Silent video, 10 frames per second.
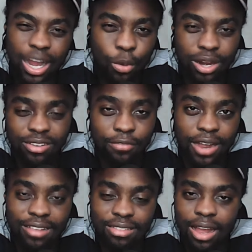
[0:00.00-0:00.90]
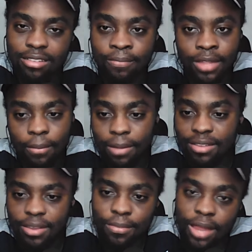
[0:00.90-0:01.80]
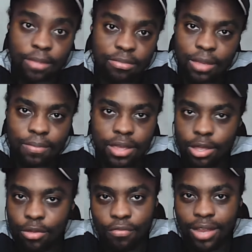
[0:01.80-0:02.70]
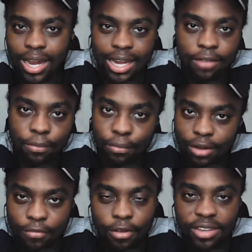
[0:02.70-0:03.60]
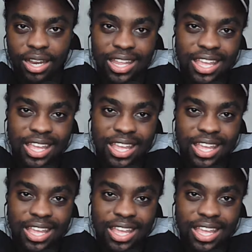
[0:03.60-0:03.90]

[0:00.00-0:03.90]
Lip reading: I wouldn't advise that, but sometimes maybe you feel like Liverpool have gotten an